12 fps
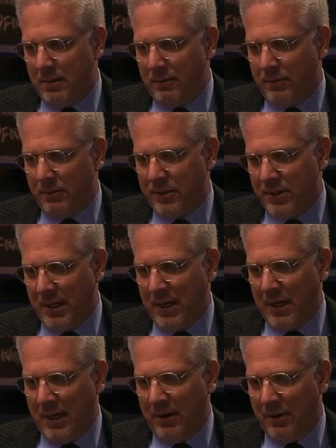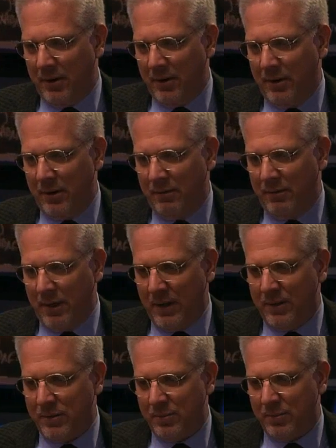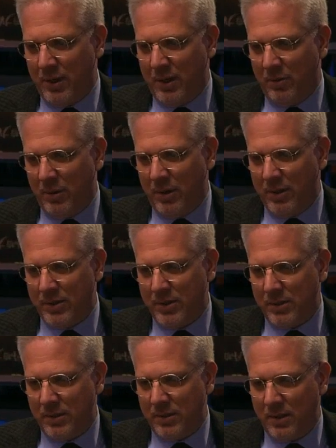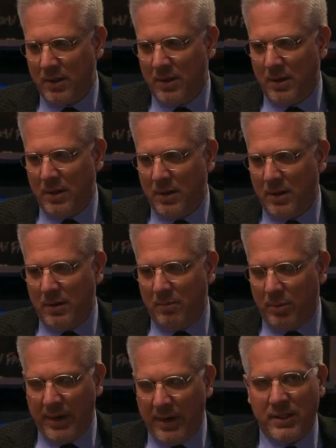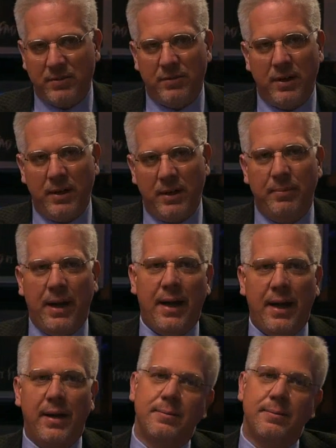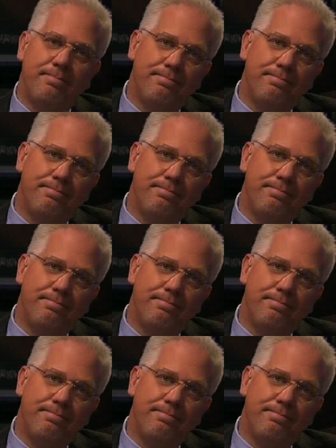first thing I heard and felt this morning was, brace for impact.